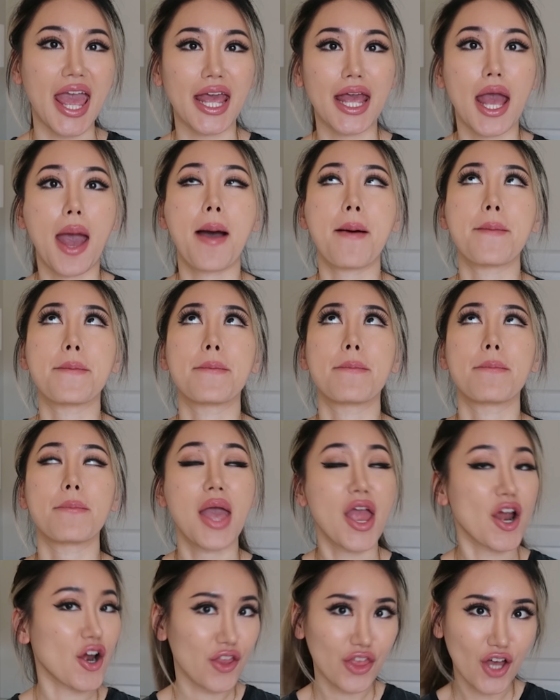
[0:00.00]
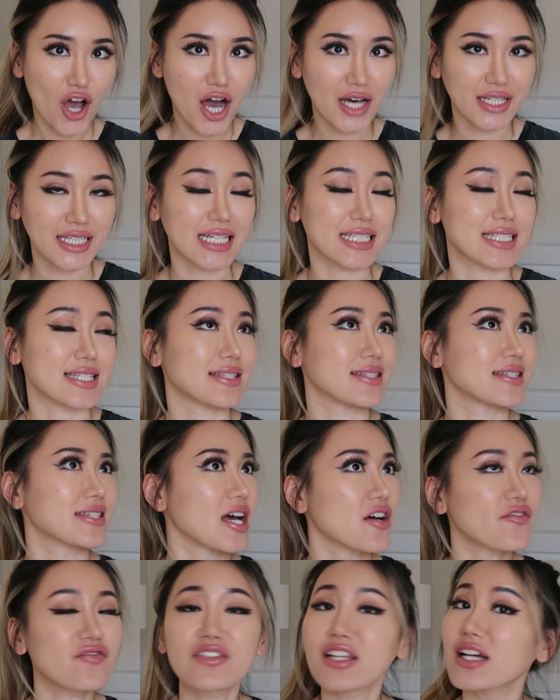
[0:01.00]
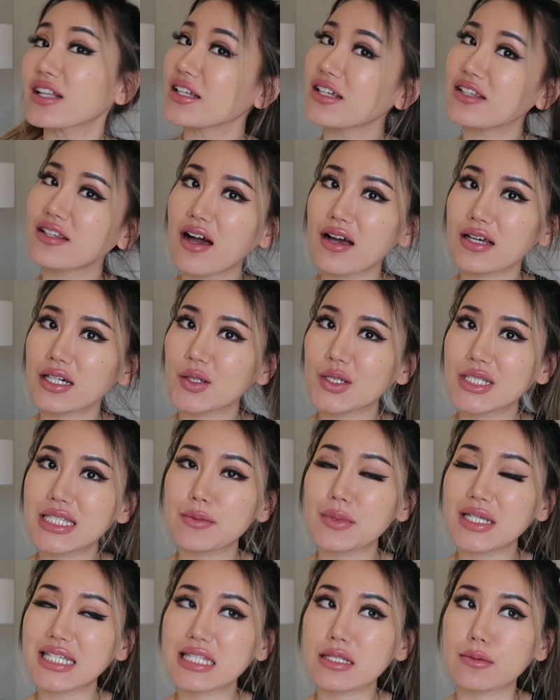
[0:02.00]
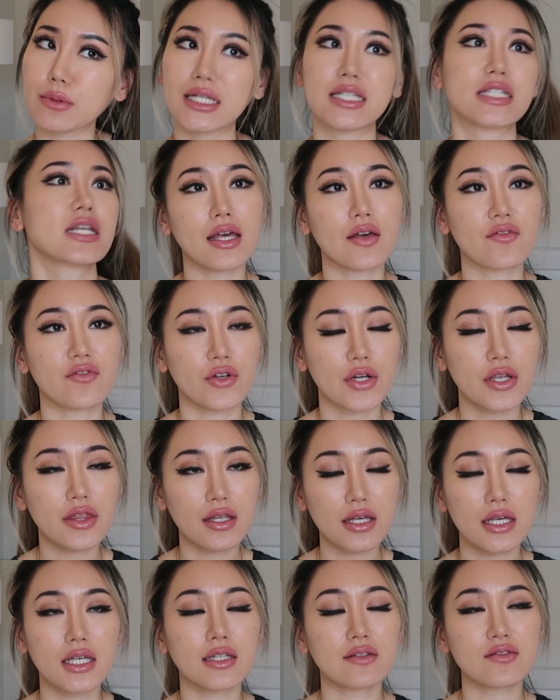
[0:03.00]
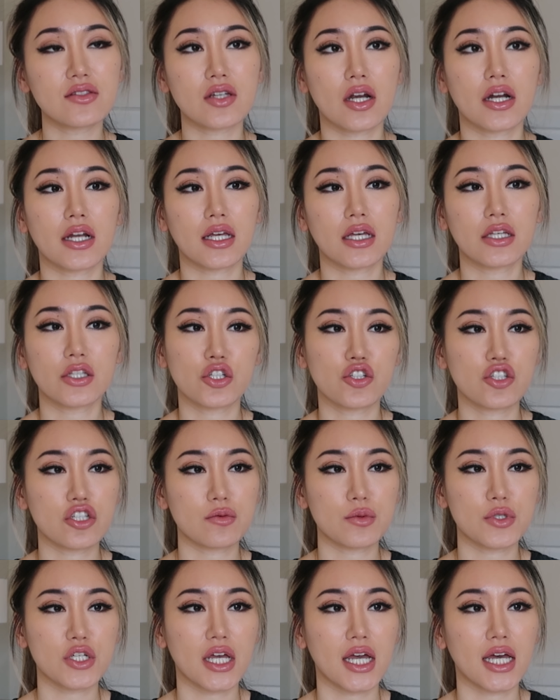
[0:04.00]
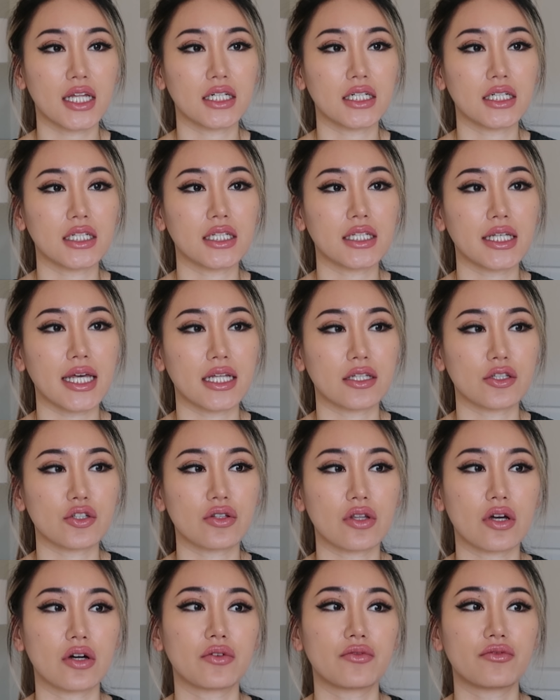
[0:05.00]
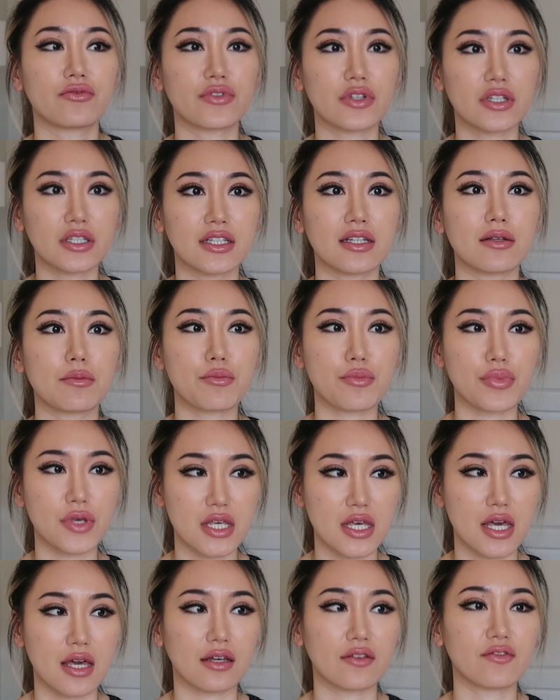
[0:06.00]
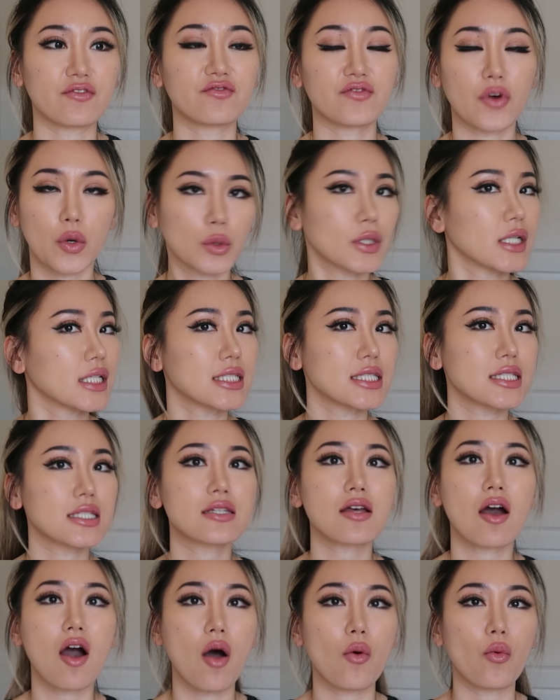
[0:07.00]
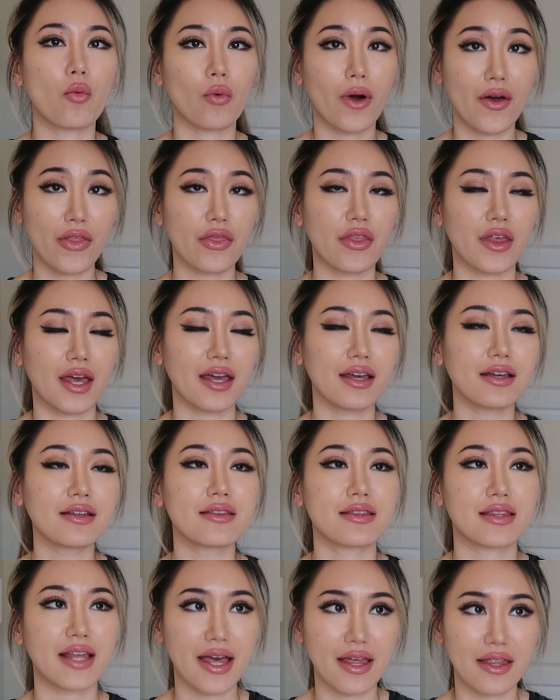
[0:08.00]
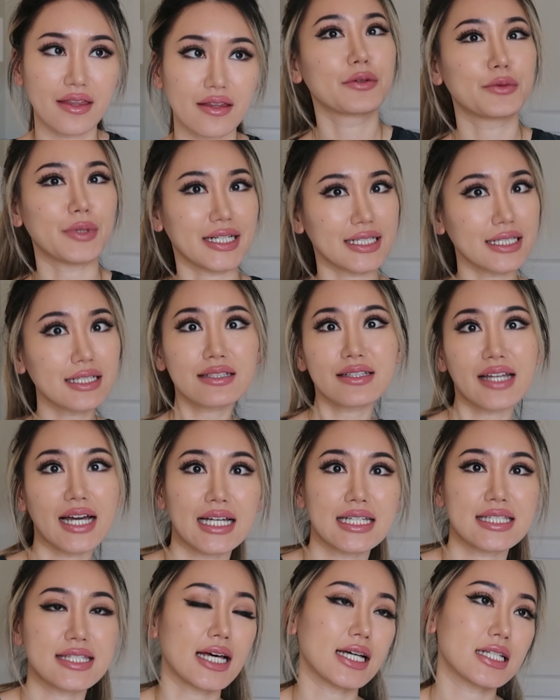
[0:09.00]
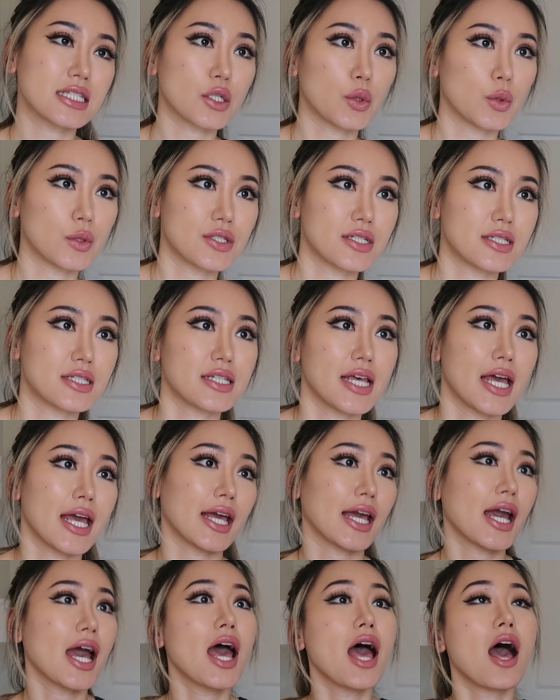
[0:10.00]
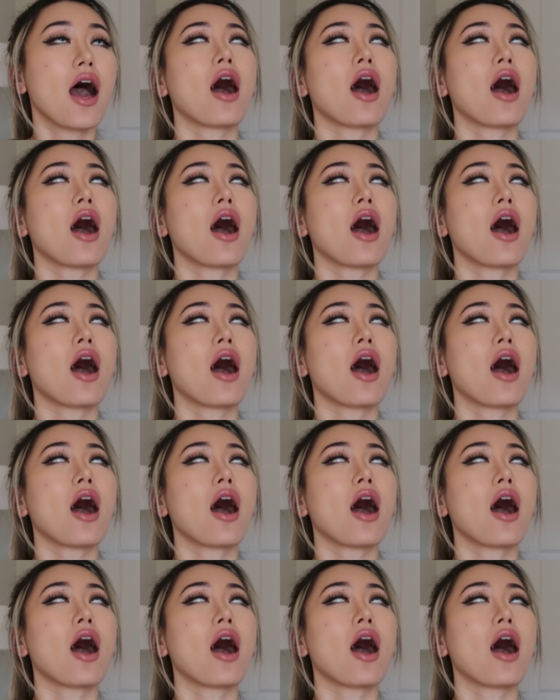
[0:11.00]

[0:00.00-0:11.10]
a marathon. It's definitely not going to be a sprint. If you're thinking of starting a YouTube channel and you know really being focused on one thing, then recognize that it's going to take